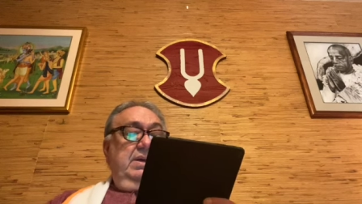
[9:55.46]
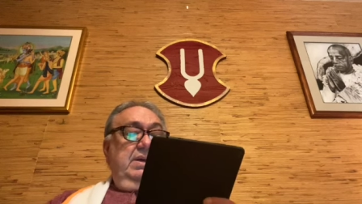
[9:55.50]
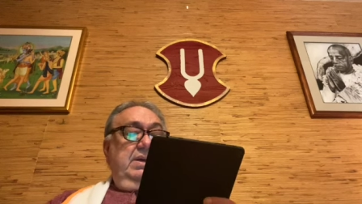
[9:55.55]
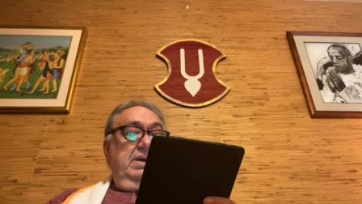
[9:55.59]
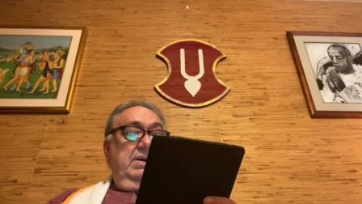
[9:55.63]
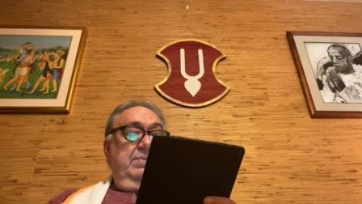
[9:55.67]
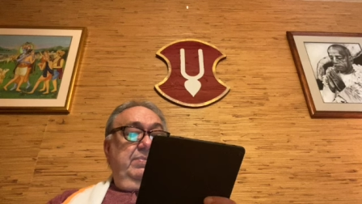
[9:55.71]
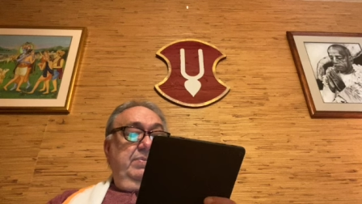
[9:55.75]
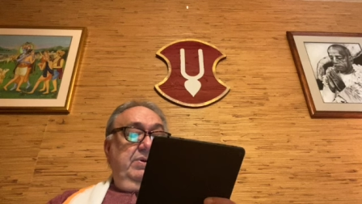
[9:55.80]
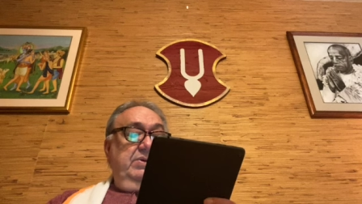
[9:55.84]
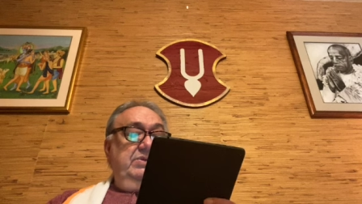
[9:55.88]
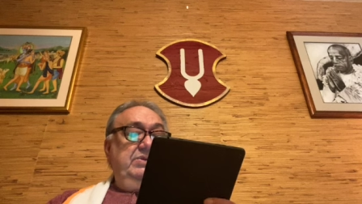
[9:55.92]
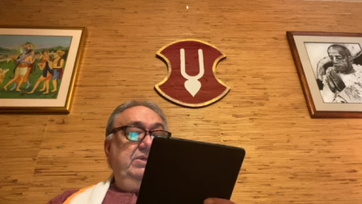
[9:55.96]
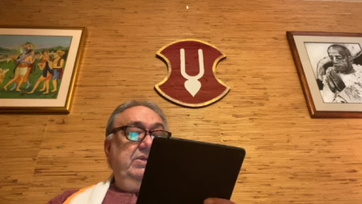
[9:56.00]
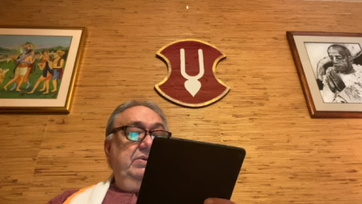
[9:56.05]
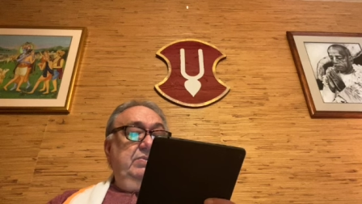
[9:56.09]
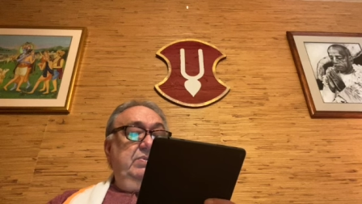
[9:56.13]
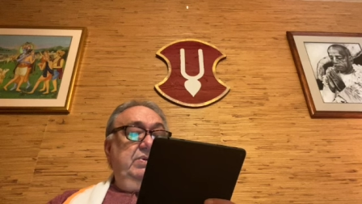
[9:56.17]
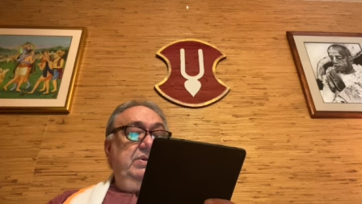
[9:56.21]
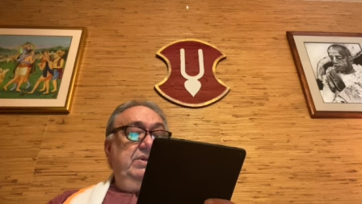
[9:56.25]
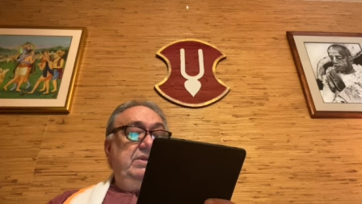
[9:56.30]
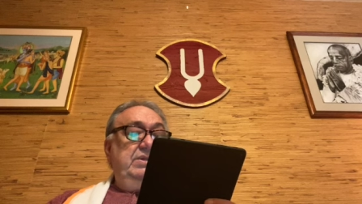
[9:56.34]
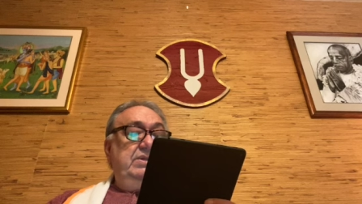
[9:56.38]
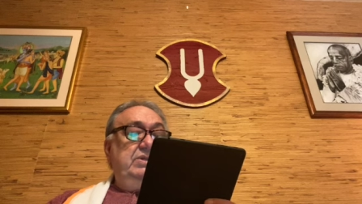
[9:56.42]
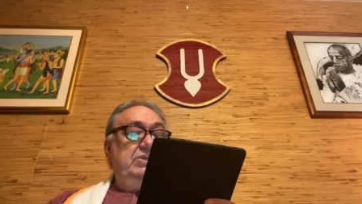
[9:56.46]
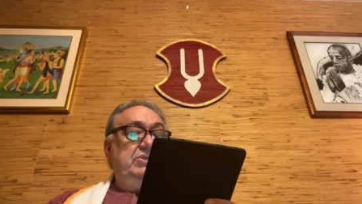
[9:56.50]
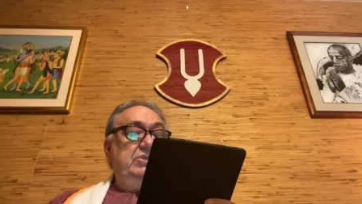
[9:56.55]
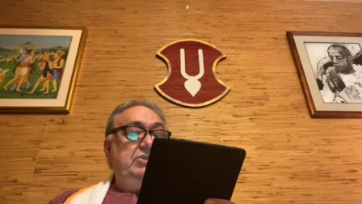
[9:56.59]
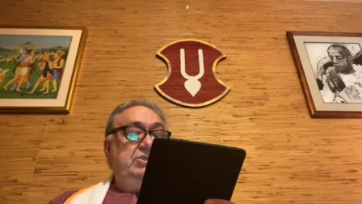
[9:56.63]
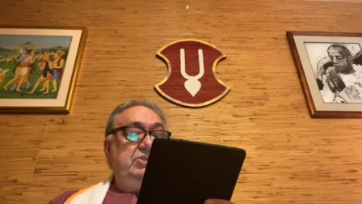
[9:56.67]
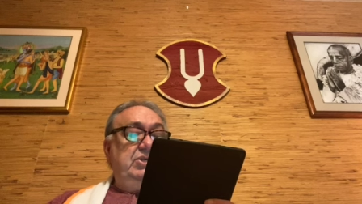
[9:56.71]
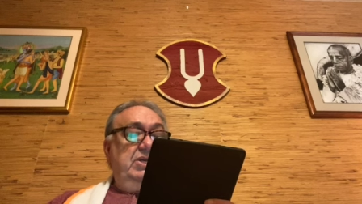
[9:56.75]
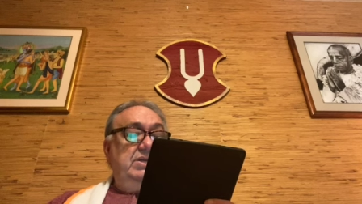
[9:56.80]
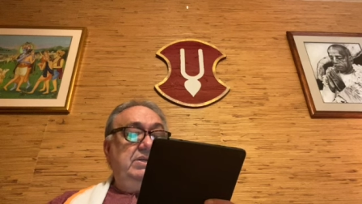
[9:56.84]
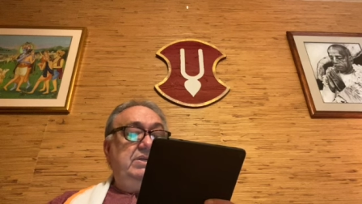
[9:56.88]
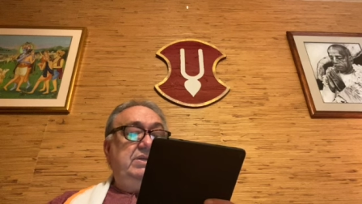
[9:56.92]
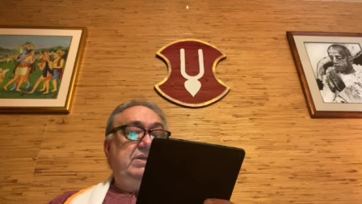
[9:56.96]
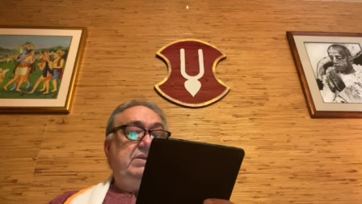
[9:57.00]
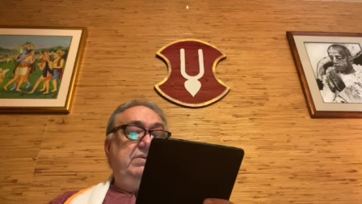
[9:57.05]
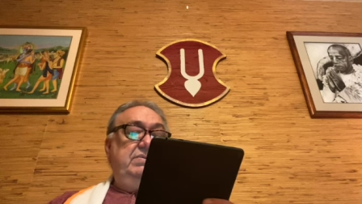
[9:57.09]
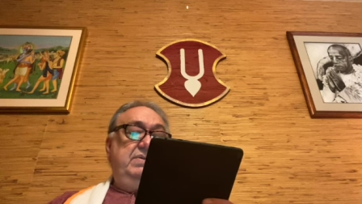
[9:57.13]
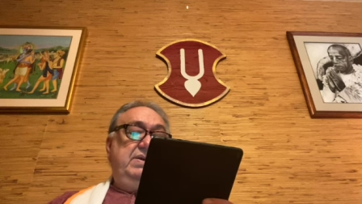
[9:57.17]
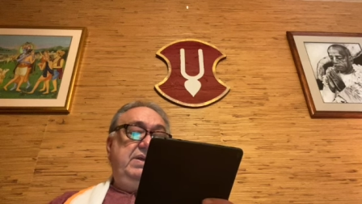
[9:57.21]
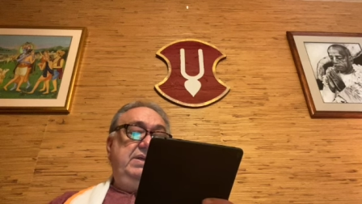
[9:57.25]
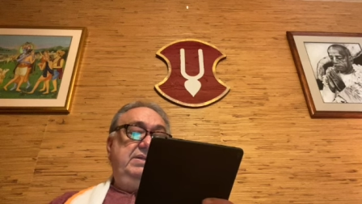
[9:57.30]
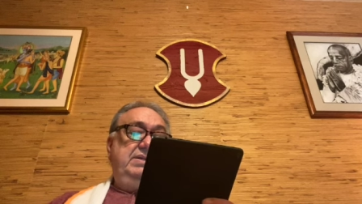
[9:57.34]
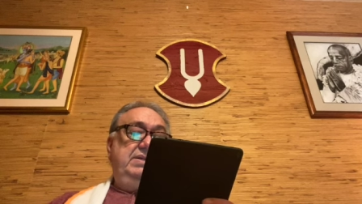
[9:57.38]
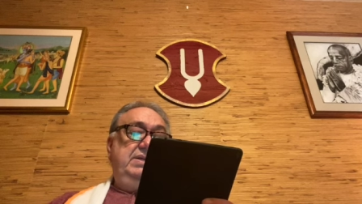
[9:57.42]
A person with
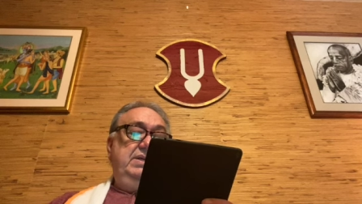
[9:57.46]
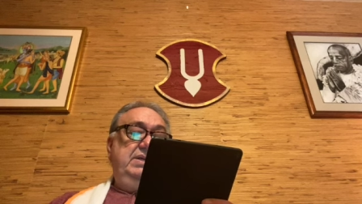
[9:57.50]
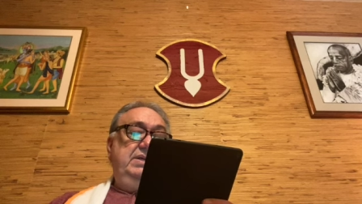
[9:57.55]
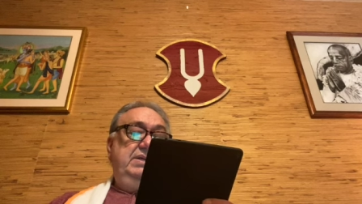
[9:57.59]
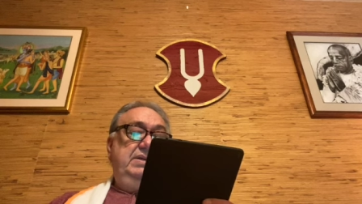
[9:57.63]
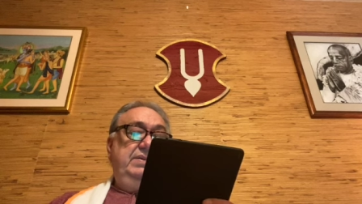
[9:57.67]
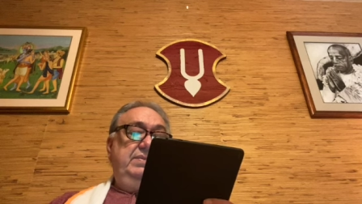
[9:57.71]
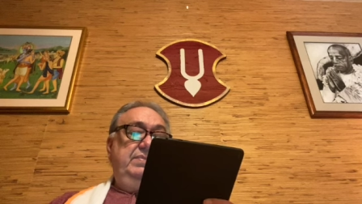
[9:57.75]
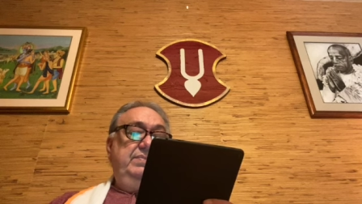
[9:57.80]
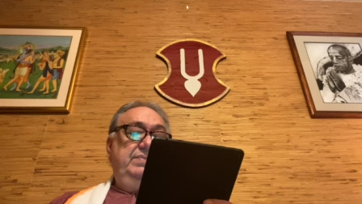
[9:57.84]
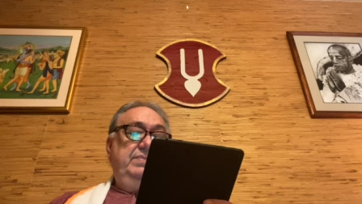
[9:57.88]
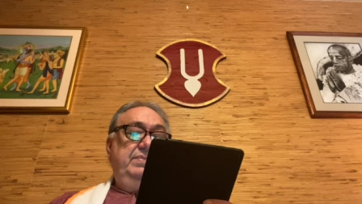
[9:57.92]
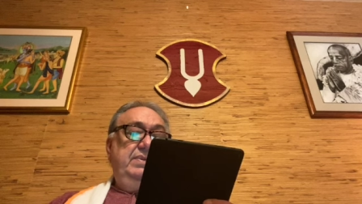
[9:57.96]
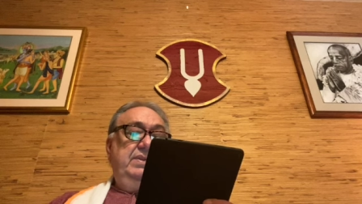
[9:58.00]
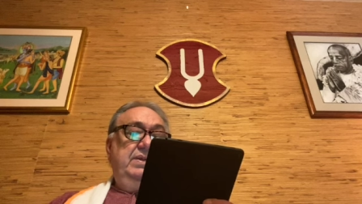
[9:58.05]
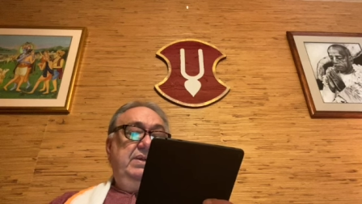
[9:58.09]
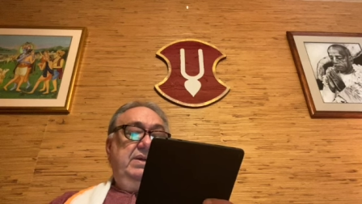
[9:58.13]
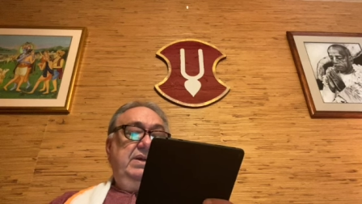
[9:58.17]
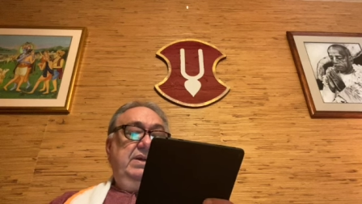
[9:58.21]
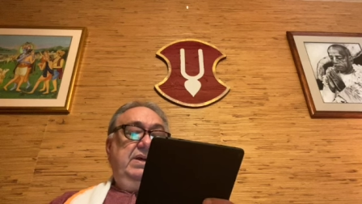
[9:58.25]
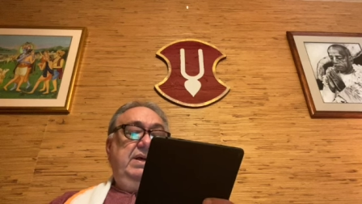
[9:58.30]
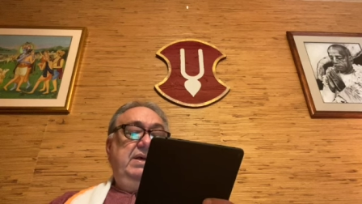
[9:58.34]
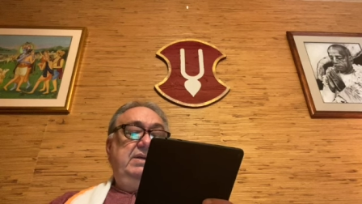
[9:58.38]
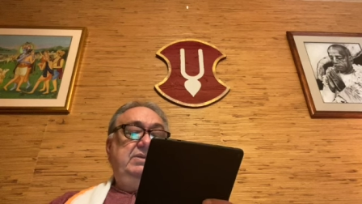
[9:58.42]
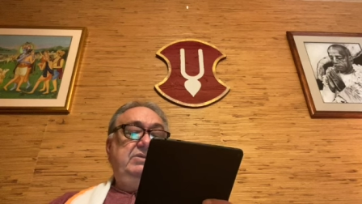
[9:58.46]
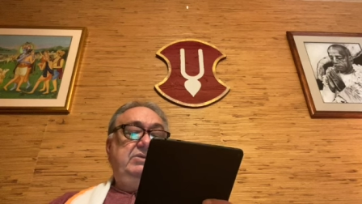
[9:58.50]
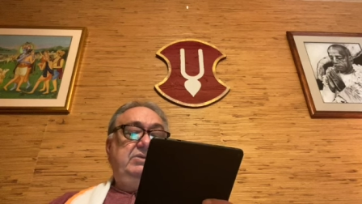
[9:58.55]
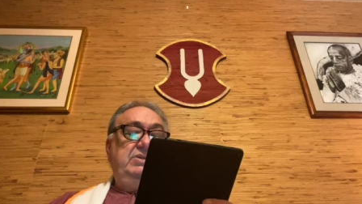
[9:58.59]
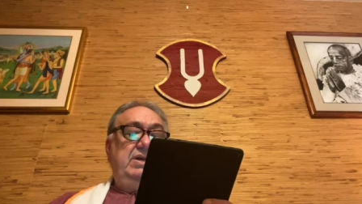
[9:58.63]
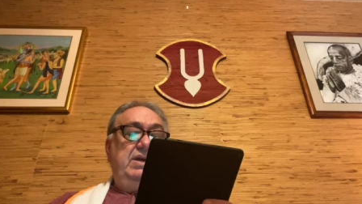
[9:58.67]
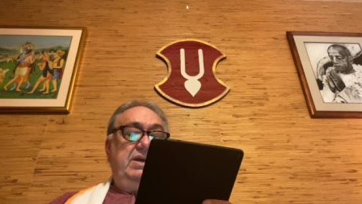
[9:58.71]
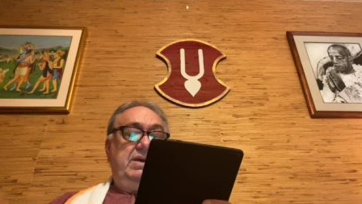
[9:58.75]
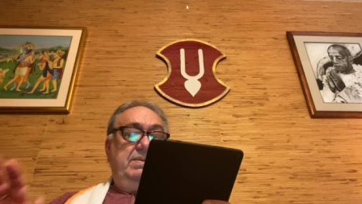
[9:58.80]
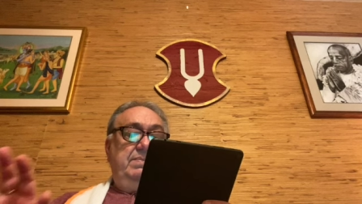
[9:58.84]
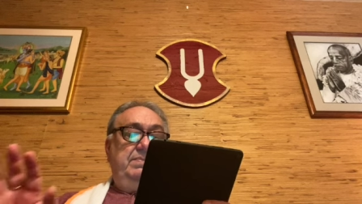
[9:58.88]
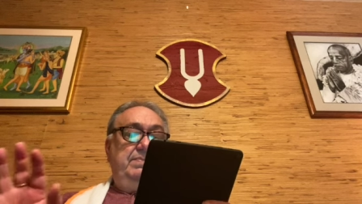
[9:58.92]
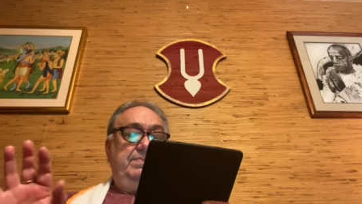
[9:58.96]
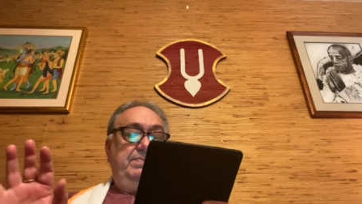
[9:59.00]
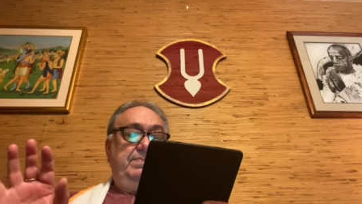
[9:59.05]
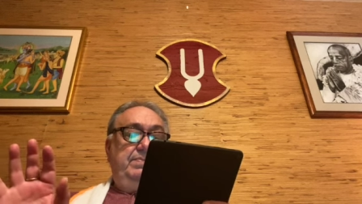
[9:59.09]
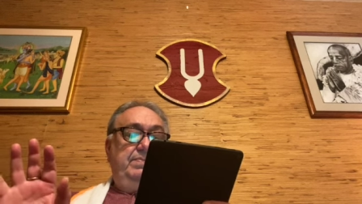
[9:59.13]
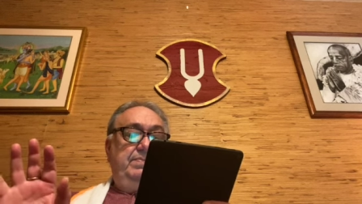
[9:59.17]
Shantirati has Sam.